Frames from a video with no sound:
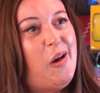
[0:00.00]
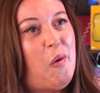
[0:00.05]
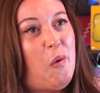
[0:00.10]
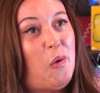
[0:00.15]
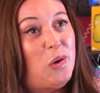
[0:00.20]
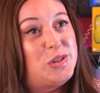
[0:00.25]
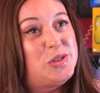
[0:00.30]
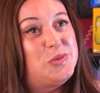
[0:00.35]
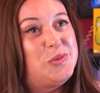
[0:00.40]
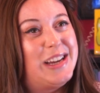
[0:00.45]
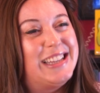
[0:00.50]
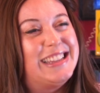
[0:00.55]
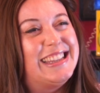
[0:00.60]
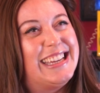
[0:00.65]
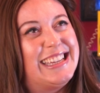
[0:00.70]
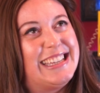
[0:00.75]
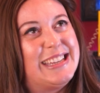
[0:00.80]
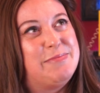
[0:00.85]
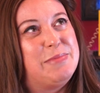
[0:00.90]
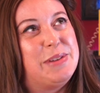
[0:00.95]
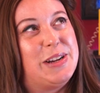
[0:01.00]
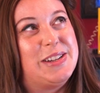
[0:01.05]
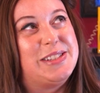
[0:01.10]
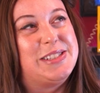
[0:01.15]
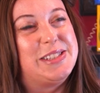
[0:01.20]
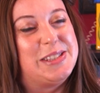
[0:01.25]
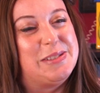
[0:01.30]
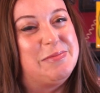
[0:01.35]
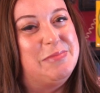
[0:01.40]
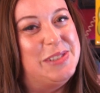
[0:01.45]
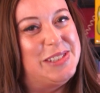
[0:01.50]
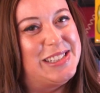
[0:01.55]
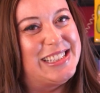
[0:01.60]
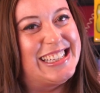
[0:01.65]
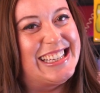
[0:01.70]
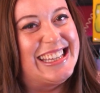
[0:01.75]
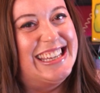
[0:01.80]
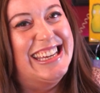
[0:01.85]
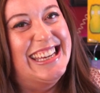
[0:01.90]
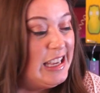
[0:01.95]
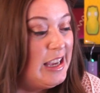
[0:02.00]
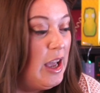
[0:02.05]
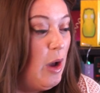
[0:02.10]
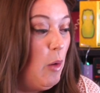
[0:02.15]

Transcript: Or do I like it because of the music?